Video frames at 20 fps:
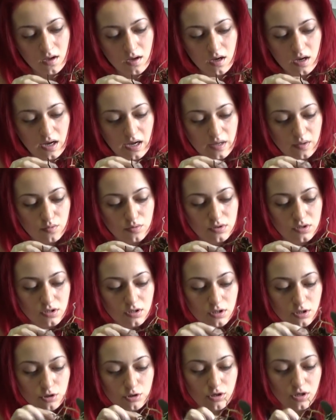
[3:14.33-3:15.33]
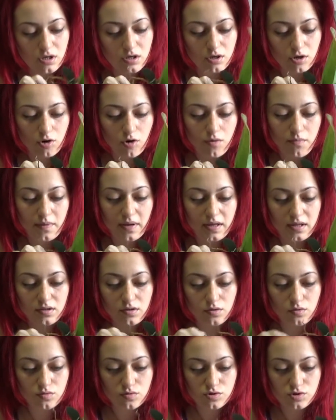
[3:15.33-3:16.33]
I would really recommend
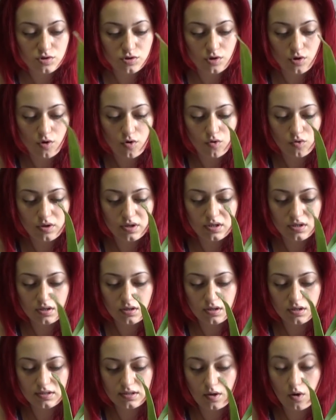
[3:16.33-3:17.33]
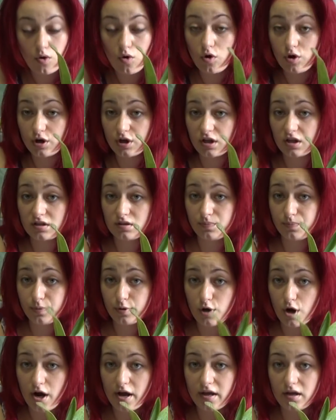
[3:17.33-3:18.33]
you soak the orchid
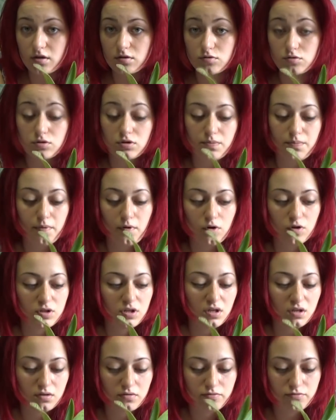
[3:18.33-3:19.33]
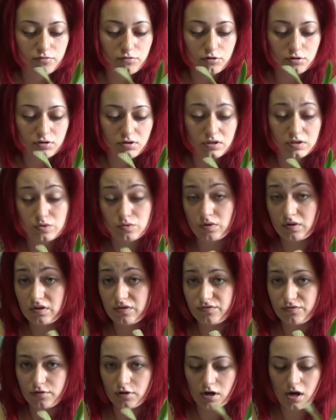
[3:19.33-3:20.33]
prior to repotting for
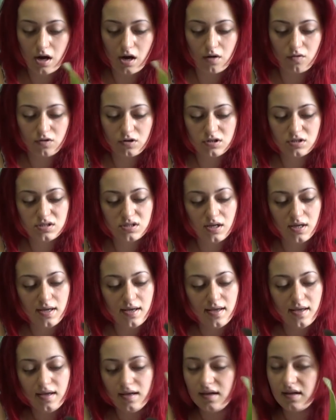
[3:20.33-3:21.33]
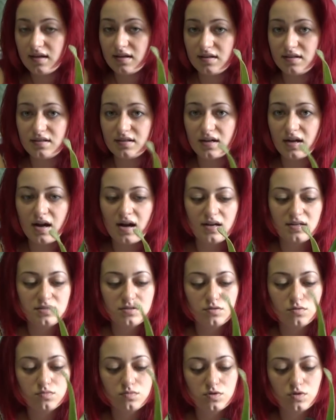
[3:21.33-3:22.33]
24 hours in a
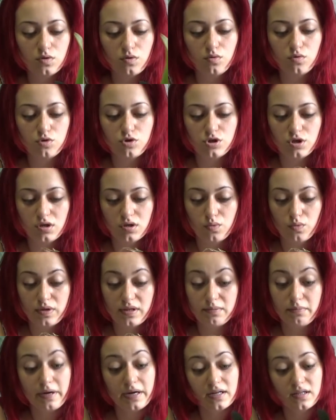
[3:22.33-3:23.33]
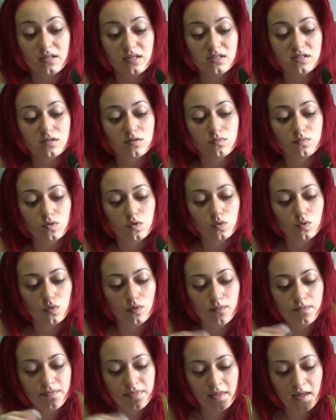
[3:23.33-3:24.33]
calcium solution with magnesium too,
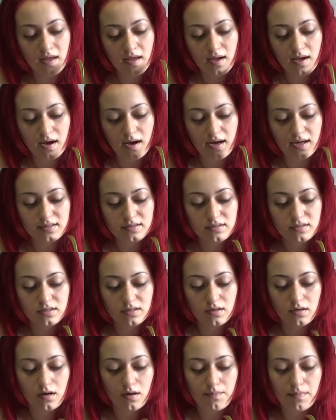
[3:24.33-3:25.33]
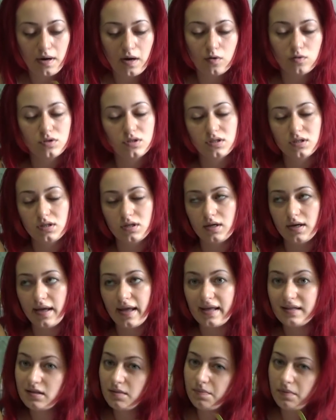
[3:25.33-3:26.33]
at about
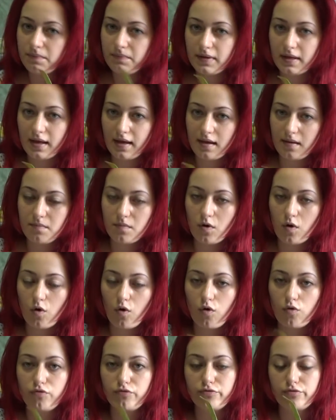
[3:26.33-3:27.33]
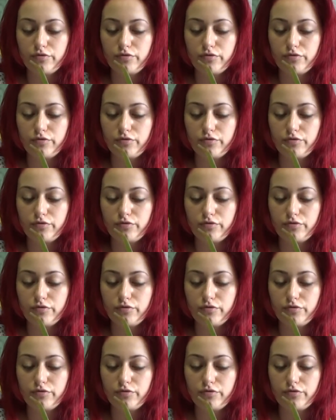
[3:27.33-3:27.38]
80 ppm of